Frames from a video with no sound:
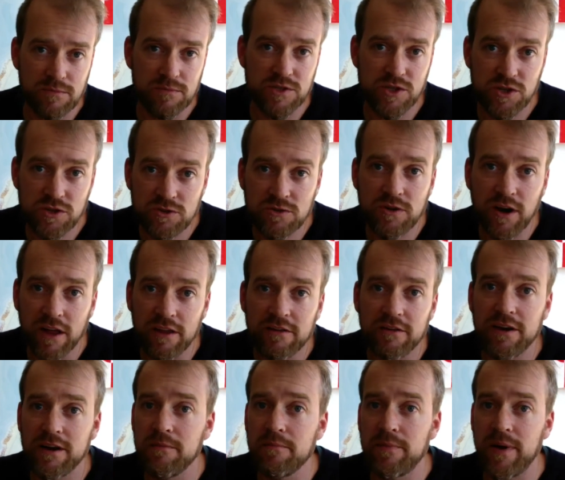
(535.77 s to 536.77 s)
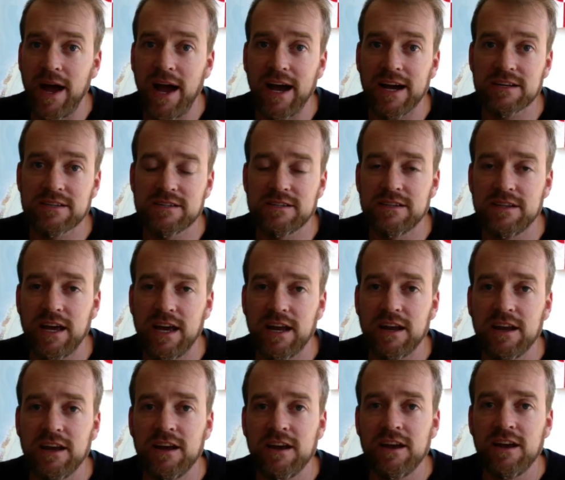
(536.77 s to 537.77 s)
two other impacts
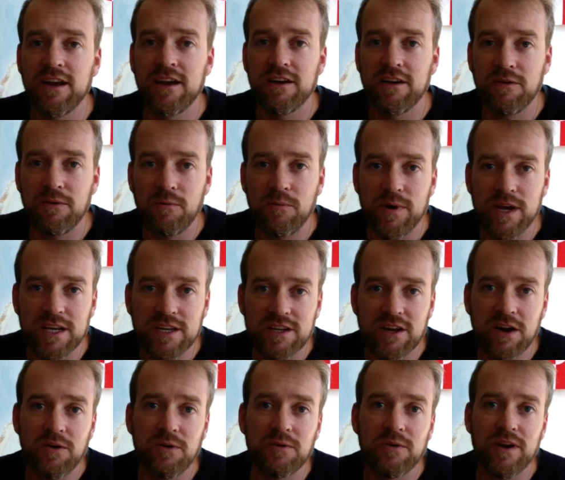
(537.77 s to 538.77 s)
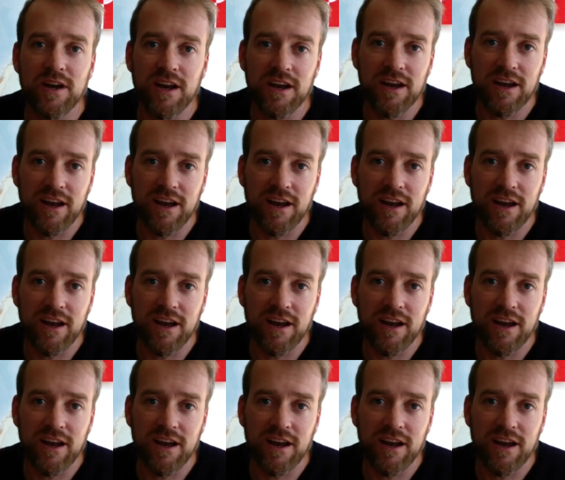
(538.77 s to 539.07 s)
that we don't